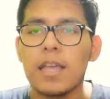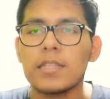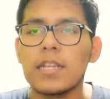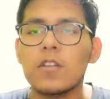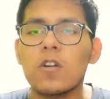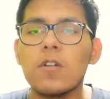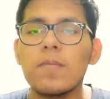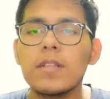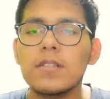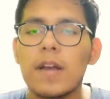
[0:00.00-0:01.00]
The
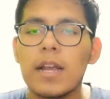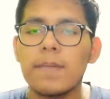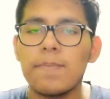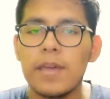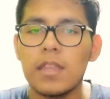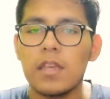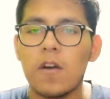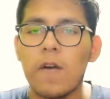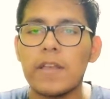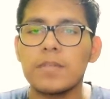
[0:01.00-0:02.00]
documentary
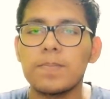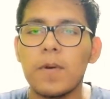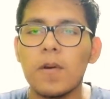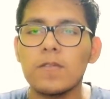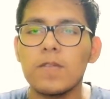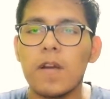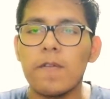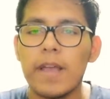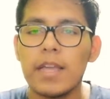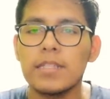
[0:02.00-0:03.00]
video exposed the
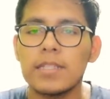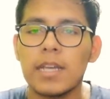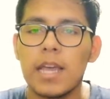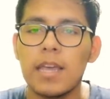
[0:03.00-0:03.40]
risk